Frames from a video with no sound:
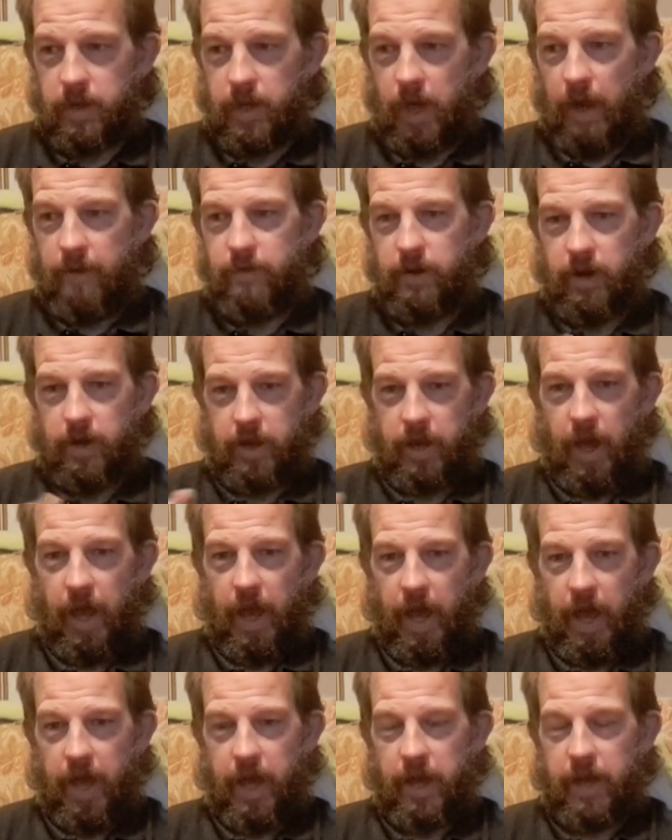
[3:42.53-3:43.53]
have a look at
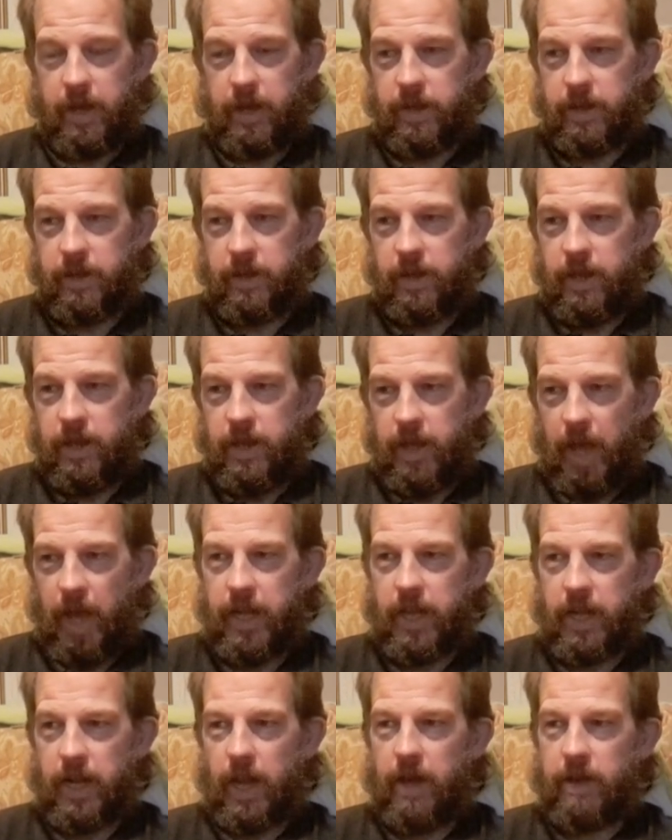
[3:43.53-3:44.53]
it and
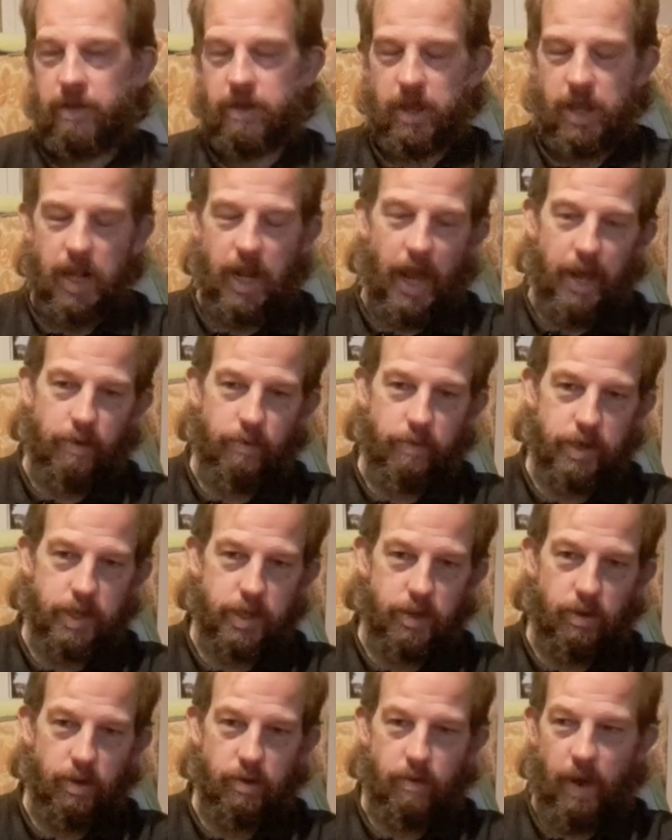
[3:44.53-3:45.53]
analyse the language and
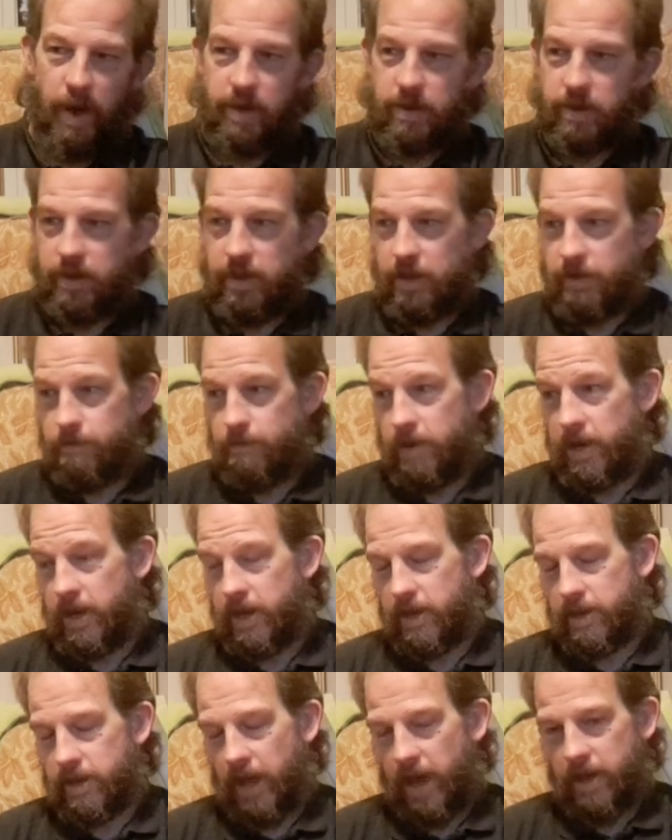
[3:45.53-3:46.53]
all the rest. And this
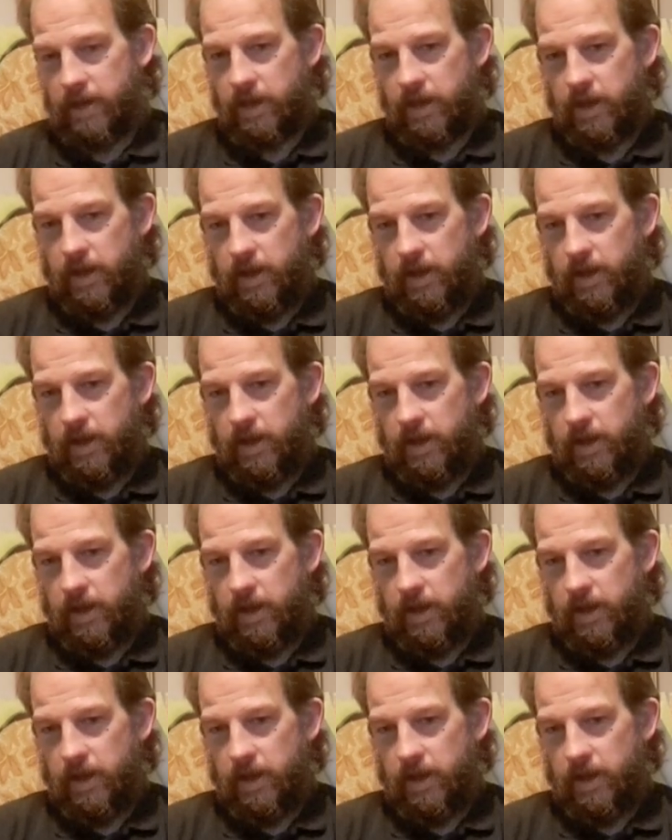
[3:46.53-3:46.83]
Peter said,